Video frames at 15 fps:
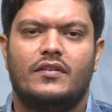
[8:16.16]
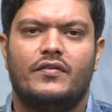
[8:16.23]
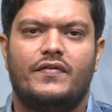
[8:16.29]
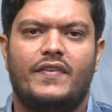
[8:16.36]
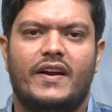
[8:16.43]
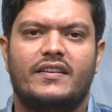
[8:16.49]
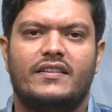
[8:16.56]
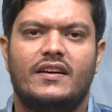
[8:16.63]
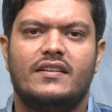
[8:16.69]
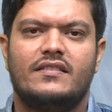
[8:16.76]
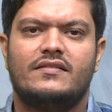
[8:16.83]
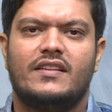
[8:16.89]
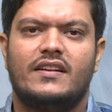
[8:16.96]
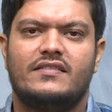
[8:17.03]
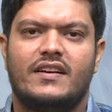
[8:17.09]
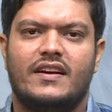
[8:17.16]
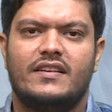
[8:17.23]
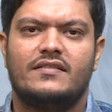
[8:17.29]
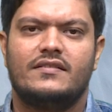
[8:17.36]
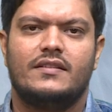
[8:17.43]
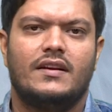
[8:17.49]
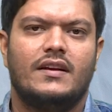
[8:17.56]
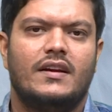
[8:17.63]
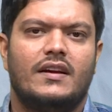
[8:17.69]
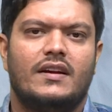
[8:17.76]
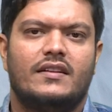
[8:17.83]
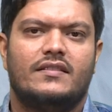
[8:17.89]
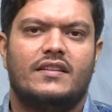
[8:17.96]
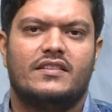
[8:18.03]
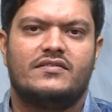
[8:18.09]
Factors such as
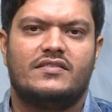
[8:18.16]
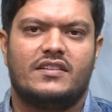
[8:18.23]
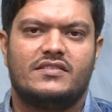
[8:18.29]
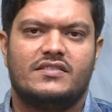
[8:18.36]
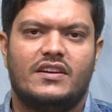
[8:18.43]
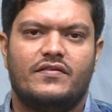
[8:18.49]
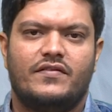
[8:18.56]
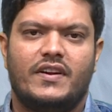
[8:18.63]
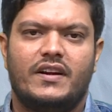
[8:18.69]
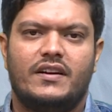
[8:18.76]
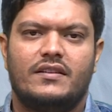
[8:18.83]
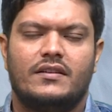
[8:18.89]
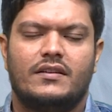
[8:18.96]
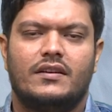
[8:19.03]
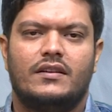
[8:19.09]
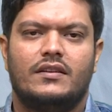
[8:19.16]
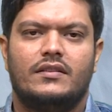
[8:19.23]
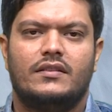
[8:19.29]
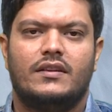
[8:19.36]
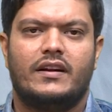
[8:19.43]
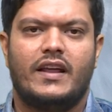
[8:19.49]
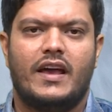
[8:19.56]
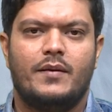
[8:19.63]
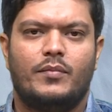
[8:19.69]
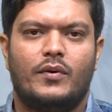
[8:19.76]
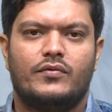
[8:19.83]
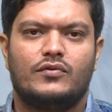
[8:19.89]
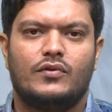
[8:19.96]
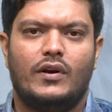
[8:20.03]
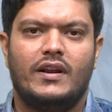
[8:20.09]
the structure weight, the type of
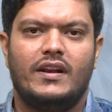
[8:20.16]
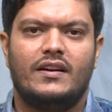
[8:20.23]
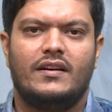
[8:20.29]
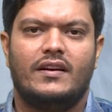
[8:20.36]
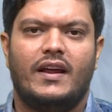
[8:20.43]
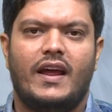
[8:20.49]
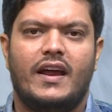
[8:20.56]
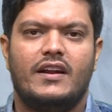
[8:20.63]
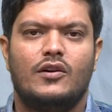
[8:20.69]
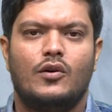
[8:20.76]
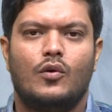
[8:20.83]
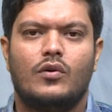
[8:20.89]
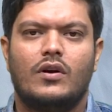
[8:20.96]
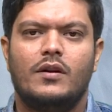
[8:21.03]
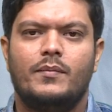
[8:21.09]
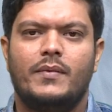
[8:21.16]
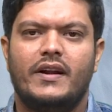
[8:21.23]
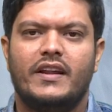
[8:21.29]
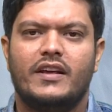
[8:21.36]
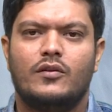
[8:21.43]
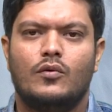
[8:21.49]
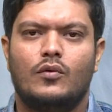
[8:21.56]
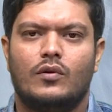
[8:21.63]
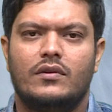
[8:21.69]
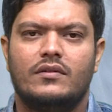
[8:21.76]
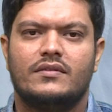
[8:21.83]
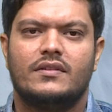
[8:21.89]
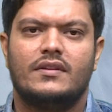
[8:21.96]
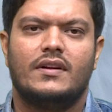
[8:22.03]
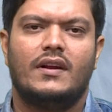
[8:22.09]
soil, and local building codes
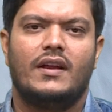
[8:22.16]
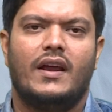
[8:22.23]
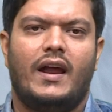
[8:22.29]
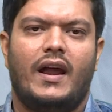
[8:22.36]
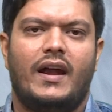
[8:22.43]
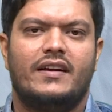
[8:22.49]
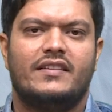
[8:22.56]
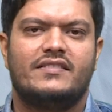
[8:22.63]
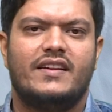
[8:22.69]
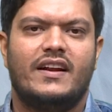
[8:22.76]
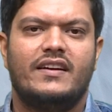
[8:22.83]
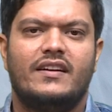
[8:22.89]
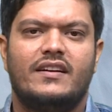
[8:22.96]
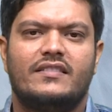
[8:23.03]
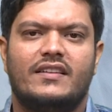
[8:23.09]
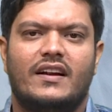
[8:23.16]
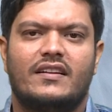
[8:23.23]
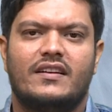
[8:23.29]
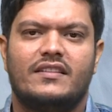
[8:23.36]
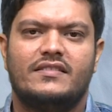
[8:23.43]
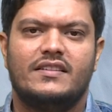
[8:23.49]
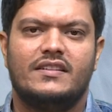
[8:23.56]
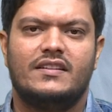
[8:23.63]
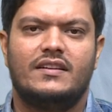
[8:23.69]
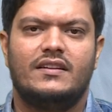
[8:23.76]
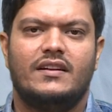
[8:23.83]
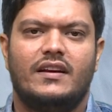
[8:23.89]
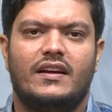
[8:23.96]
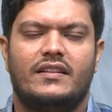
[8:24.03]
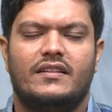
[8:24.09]
and standards are considered
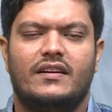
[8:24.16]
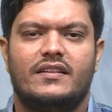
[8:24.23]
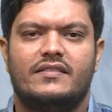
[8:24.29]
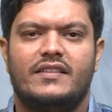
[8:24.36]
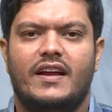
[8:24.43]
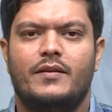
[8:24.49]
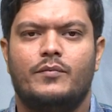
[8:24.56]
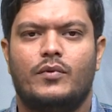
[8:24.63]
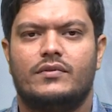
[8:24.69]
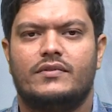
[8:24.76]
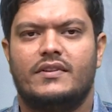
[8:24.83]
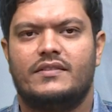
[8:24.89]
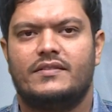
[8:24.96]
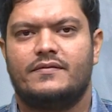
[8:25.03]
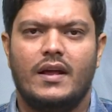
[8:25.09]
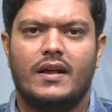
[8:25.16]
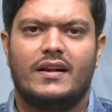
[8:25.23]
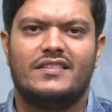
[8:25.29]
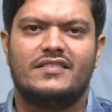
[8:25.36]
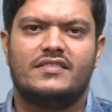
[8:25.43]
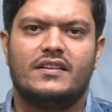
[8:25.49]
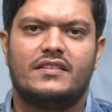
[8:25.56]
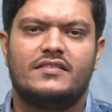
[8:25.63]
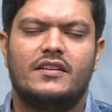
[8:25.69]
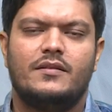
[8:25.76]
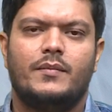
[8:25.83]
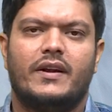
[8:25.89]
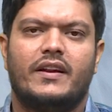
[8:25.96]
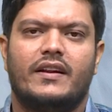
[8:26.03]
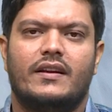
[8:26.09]
in the design process. Construction
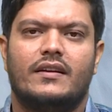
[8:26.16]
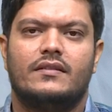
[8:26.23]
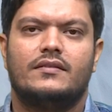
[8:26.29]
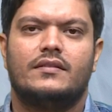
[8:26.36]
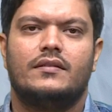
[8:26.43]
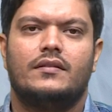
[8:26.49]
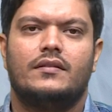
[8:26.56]
materials.